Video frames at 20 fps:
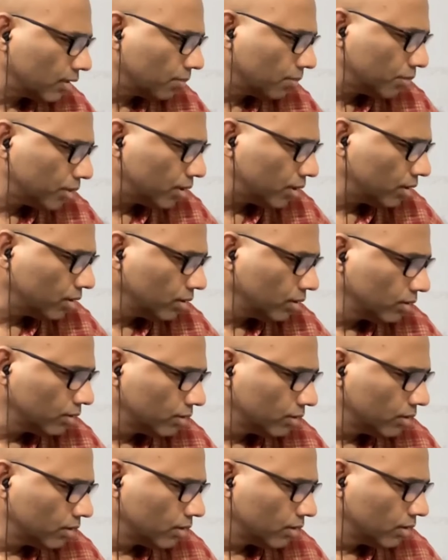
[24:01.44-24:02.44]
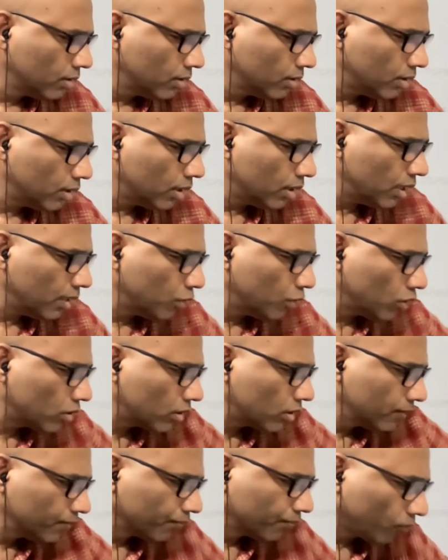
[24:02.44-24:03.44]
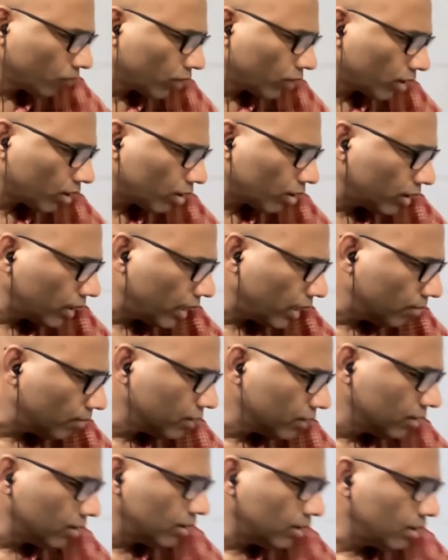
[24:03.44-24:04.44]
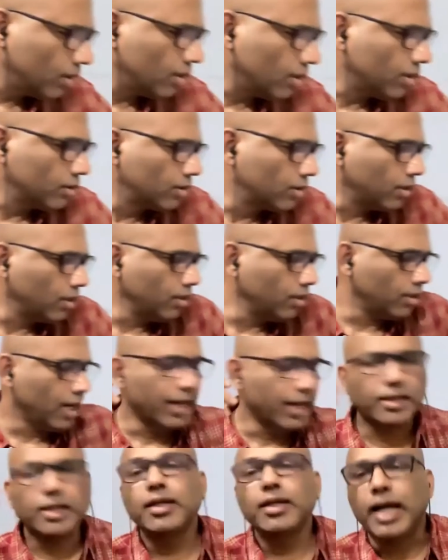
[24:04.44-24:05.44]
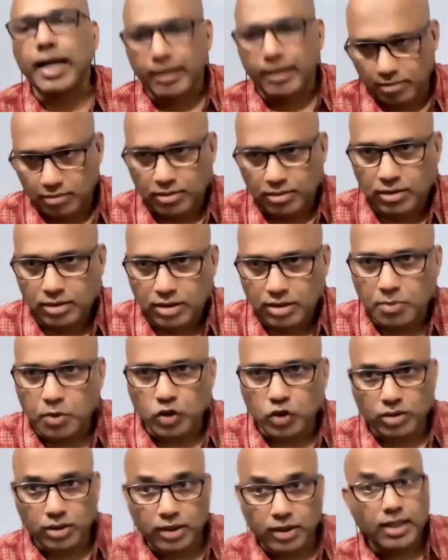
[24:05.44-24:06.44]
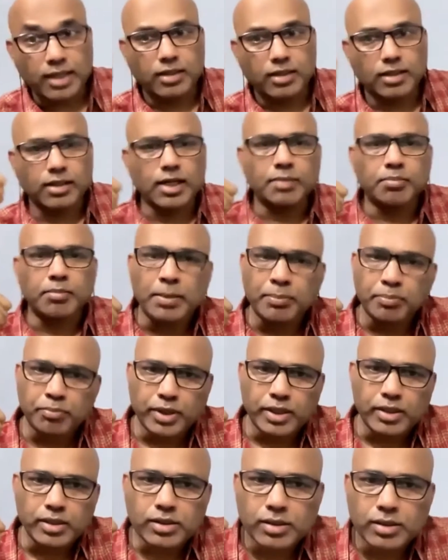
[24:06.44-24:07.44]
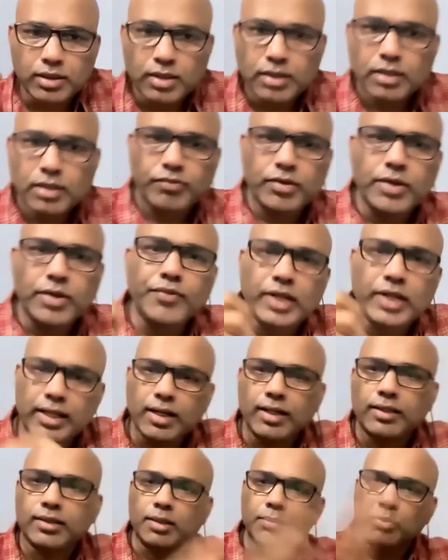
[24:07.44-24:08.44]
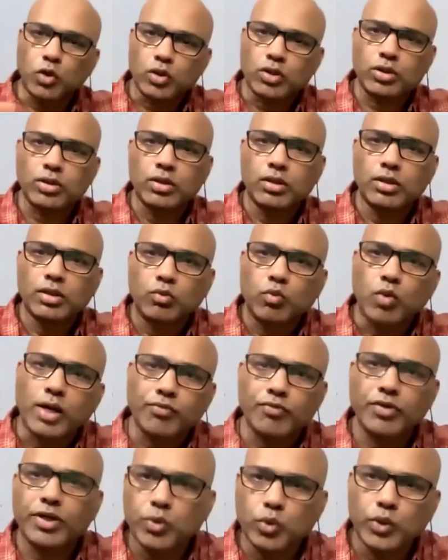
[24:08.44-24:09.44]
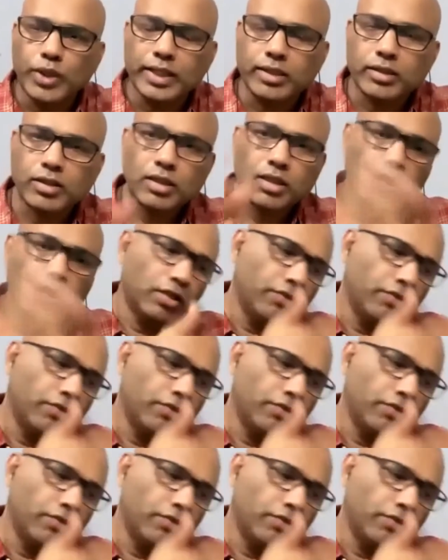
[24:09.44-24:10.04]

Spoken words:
number. About 389. About 389 members. We will elect about. What we do is